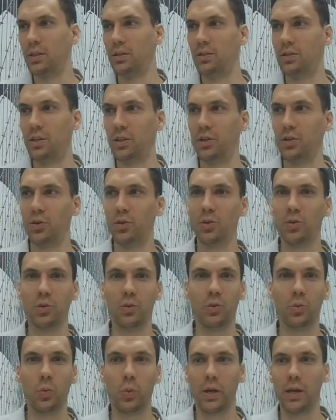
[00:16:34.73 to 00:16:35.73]

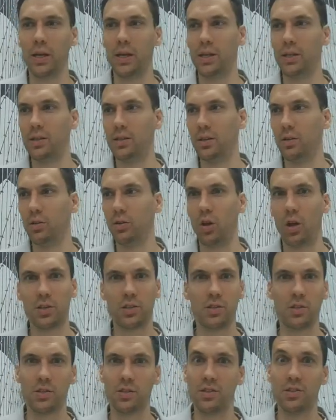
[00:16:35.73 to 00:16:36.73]
deal with the
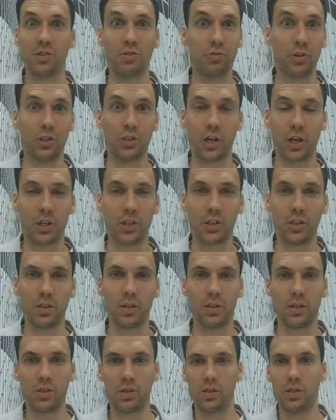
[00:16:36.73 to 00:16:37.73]
losses and the
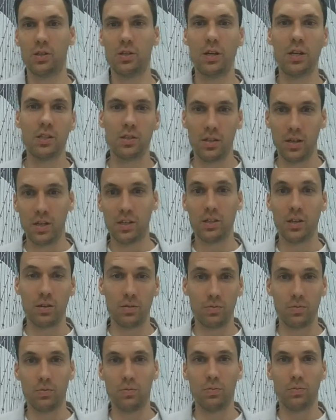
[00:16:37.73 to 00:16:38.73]
rejection. These
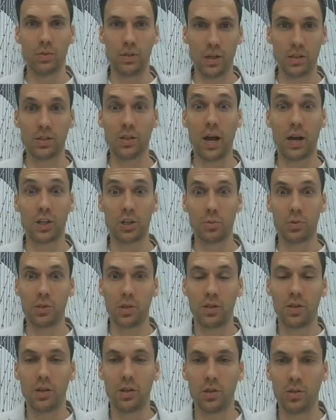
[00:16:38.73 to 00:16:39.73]
are the attributes I
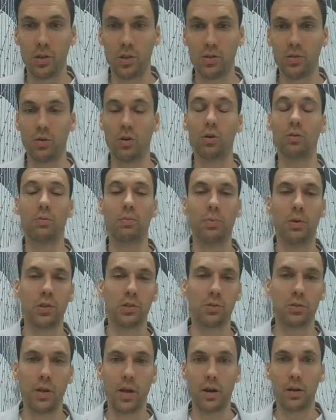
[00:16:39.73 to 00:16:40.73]
think you need to, or the
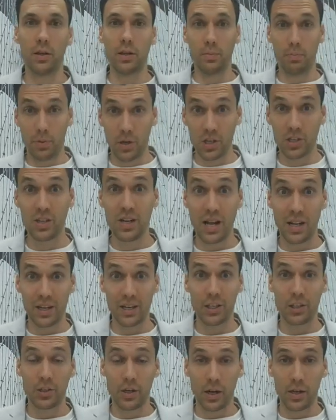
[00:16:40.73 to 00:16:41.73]

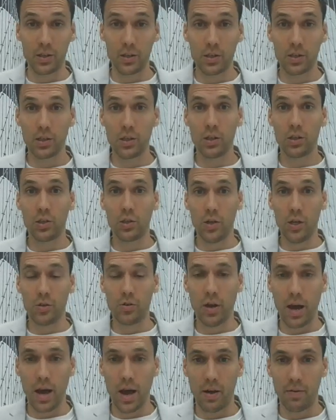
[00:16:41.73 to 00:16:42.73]
personality traits you need
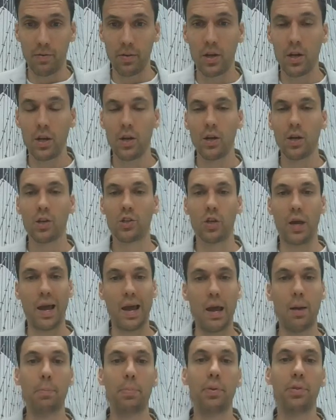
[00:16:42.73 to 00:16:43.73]
to have. So
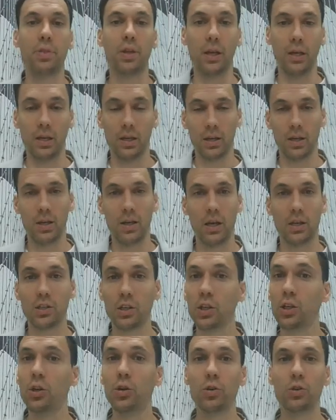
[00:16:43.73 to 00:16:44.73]
empathy is
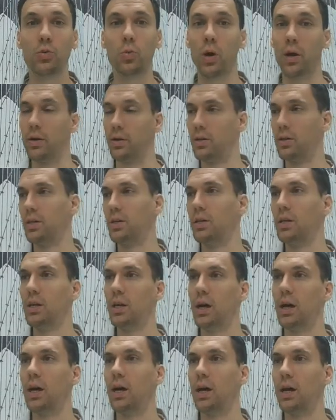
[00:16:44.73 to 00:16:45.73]
a huge one.
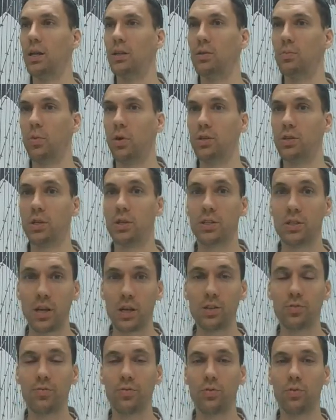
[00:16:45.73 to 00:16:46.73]
The most
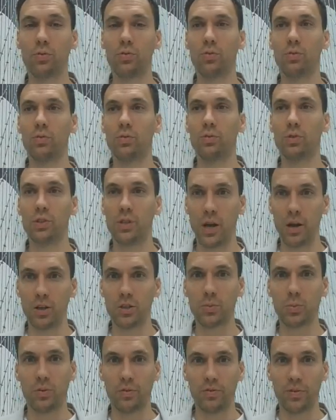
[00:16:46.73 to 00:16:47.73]
successful
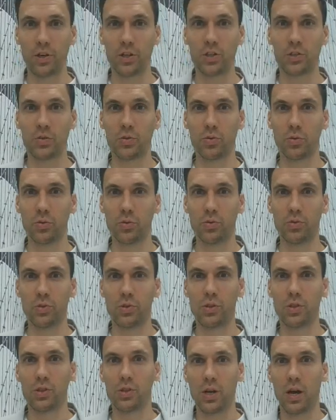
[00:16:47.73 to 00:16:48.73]
sales
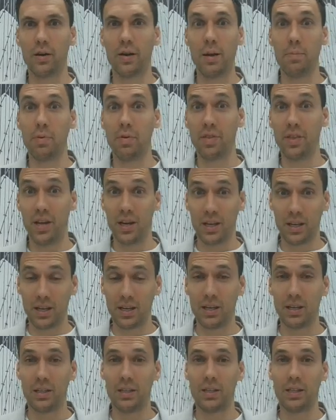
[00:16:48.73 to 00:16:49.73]
professionals are
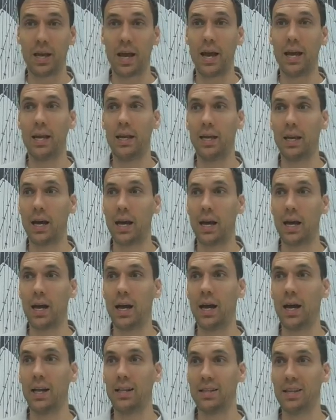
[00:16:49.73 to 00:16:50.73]
empathetic. They
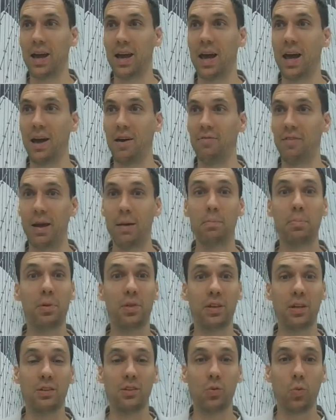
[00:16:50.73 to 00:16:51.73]
have
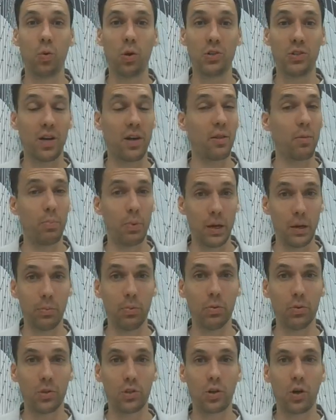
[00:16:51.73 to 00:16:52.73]
empathy towards other
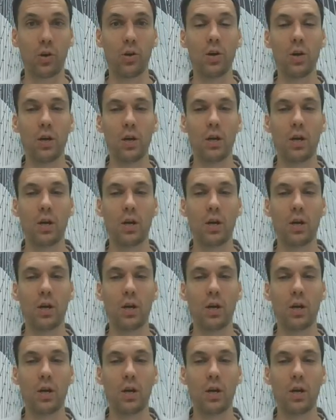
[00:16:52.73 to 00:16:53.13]
people. So